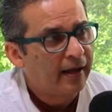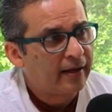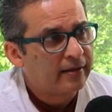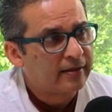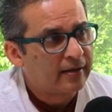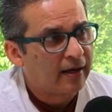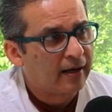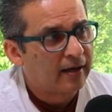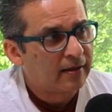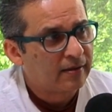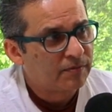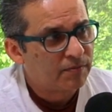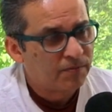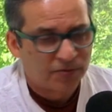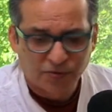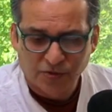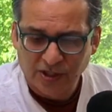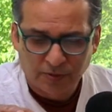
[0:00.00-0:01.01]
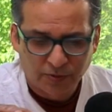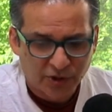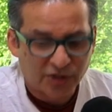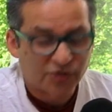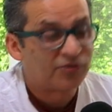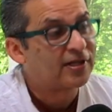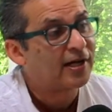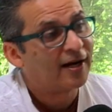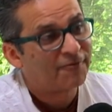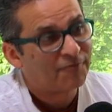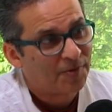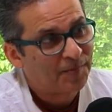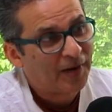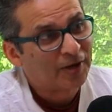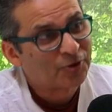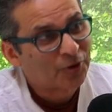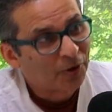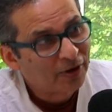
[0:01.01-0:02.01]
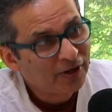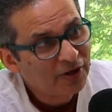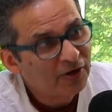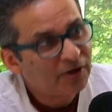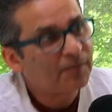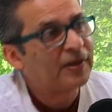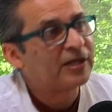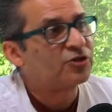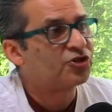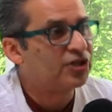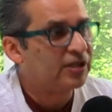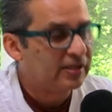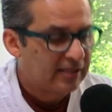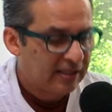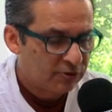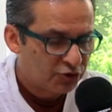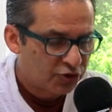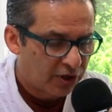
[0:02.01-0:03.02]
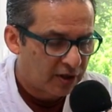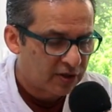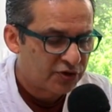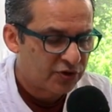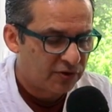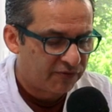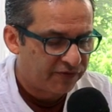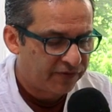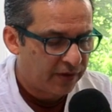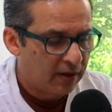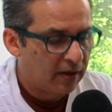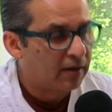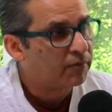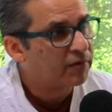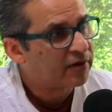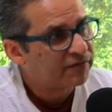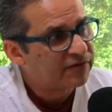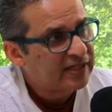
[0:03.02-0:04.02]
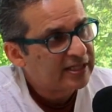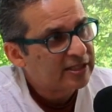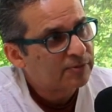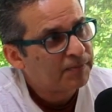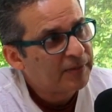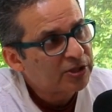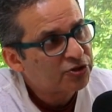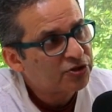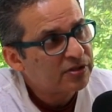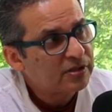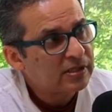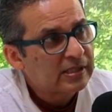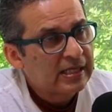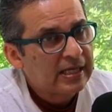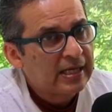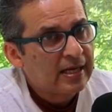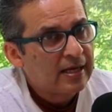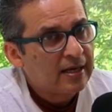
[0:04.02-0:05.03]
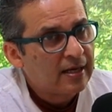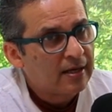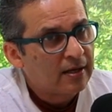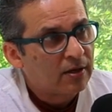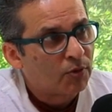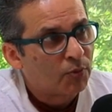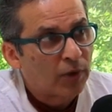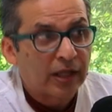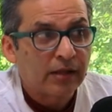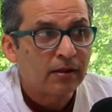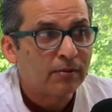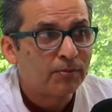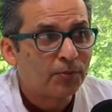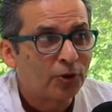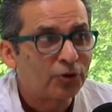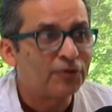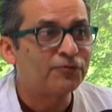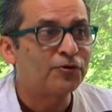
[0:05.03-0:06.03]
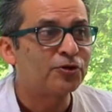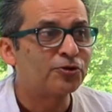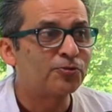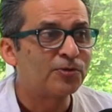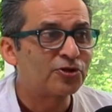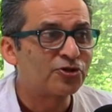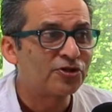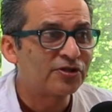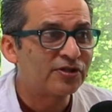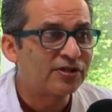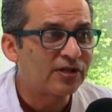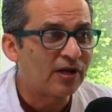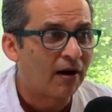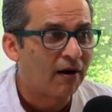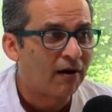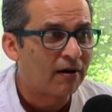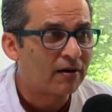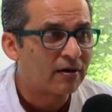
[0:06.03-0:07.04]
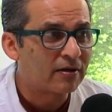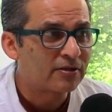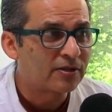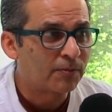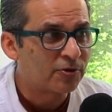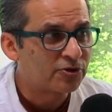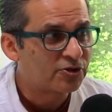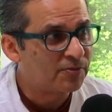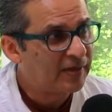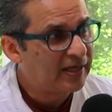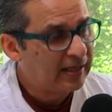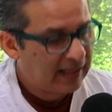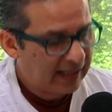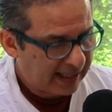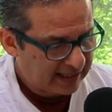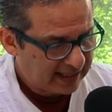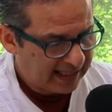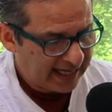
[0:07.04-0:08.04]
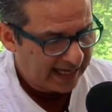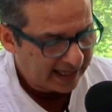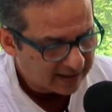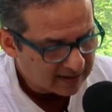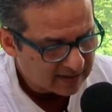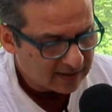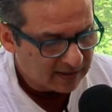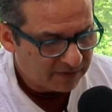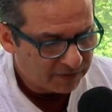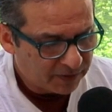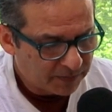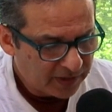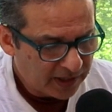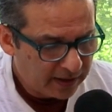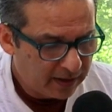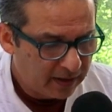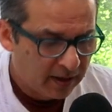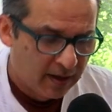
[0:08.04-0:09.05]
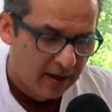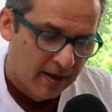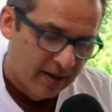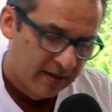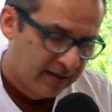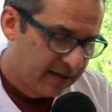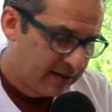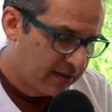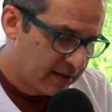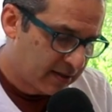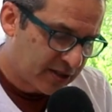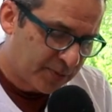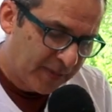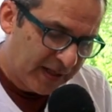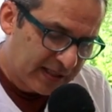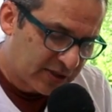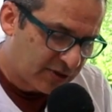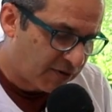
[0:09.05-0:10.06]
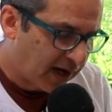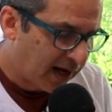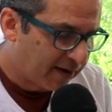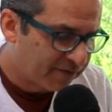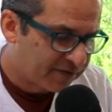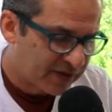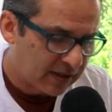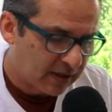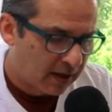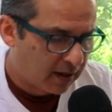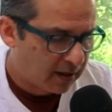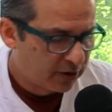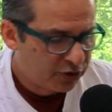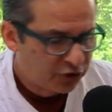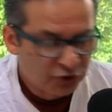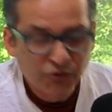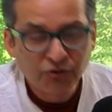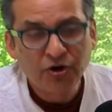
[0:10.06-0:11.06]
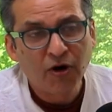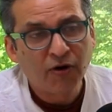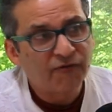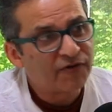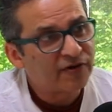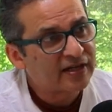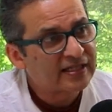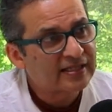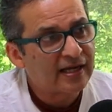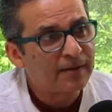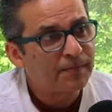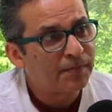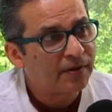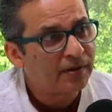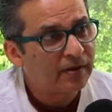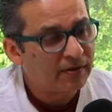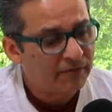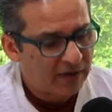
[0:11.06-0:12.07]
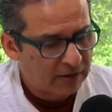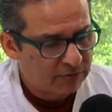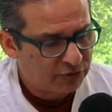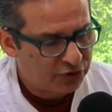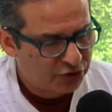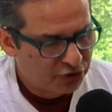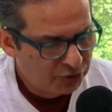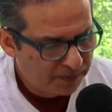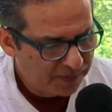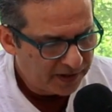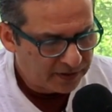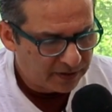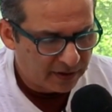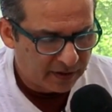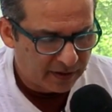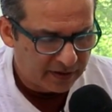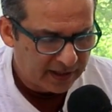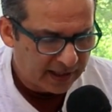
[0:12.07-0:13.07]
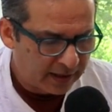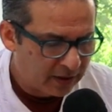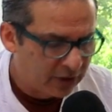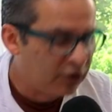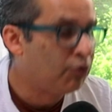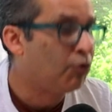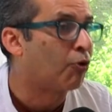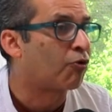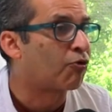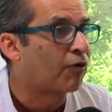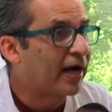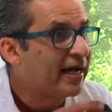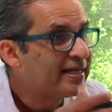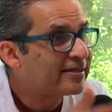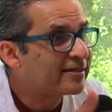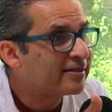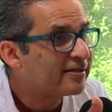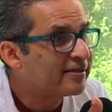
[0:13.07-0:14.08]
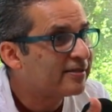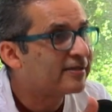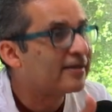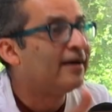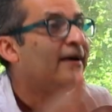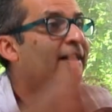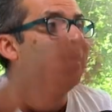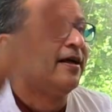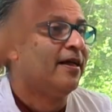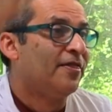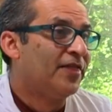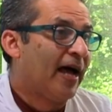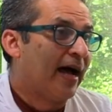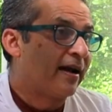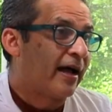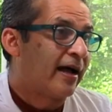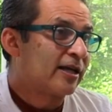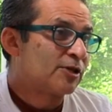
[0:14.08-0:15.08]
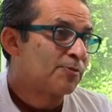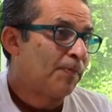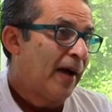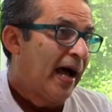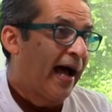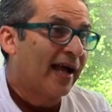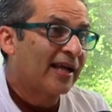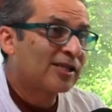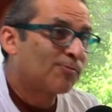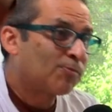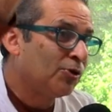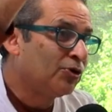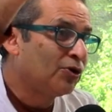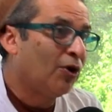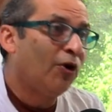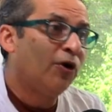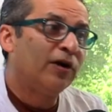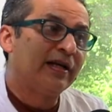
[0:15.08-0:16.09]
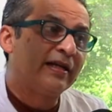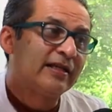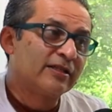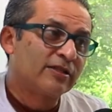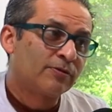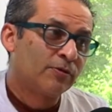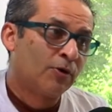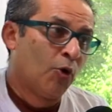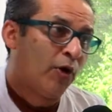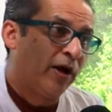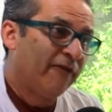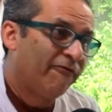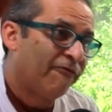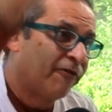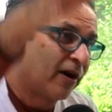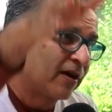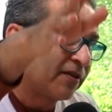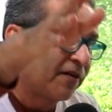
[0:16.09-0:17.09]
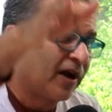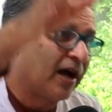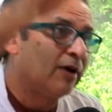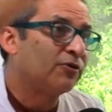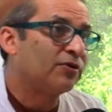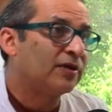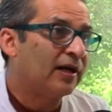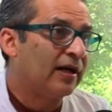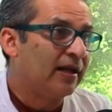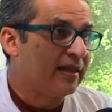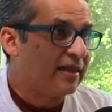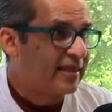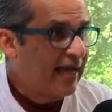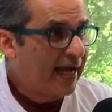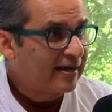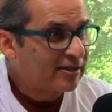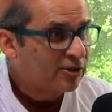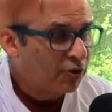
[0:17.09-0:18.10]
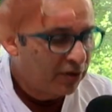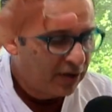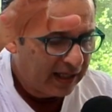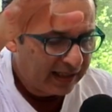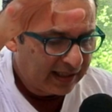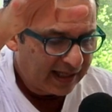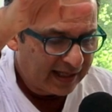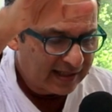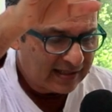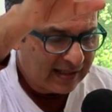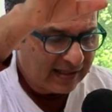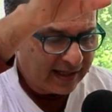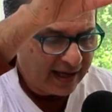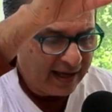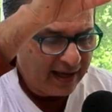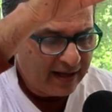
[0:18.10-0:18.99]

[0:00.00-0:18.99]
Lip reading: And she just retired from Mount Holyoke, but she's in charge of one of these missions. Well, both of those missions are supposed to get canceled from there. There are spacecrafts, Juno, for example, around Jupiter, that New Horizons, that has passed Pluto. It is going farther out. That is going to get canceled.